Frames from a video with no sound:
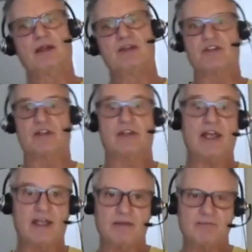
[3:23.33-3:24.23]

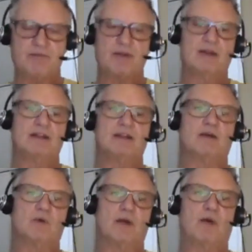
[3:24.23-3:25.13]
today
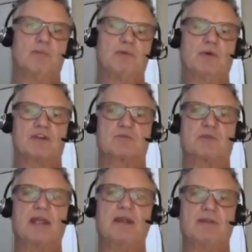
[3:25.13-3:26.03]
that will help you
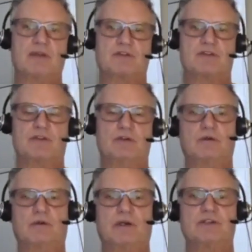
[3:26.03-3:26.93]
explain this to
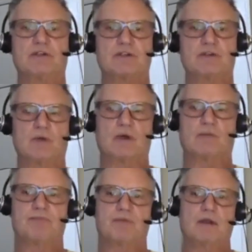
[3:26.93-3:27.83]
Christians who
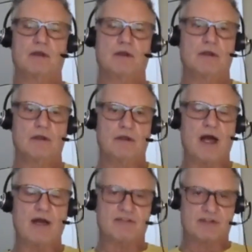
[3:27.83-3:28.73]
are
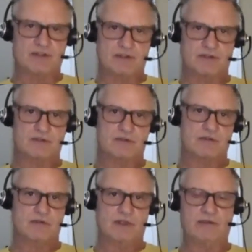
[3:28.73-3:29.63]
novices
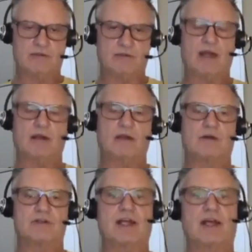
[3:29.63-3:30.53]
and do not
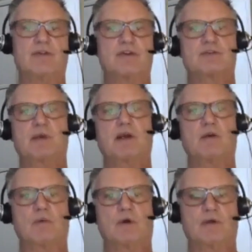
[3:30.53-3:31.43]
understand the
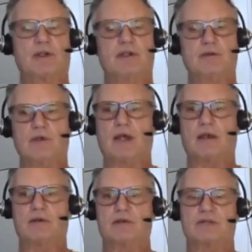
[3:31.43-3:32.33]
spirit world and do not
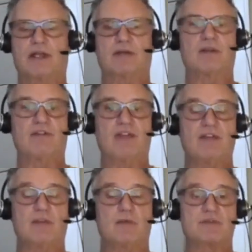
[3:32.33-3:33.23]
understand that they
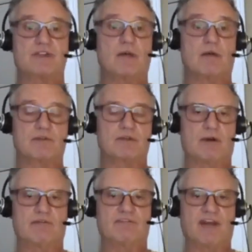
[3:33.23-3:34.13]
themselves are
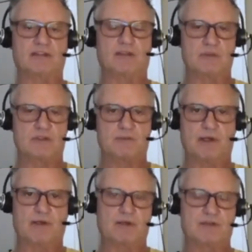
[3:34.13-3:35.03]
infected with
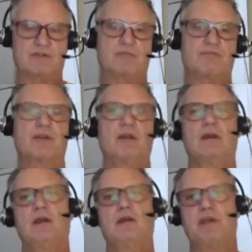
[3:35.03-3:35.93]
spirits,
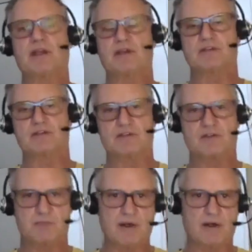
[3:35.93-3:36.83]
because it's a
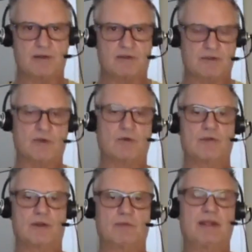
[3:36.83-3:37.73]
spirit that
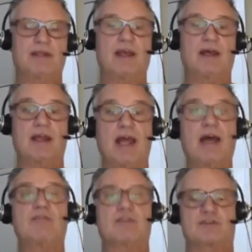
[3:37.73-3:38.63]
told them they can't
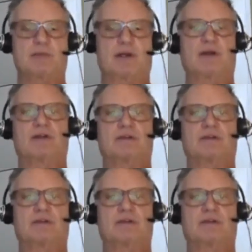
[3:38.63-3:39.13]
have a spirit.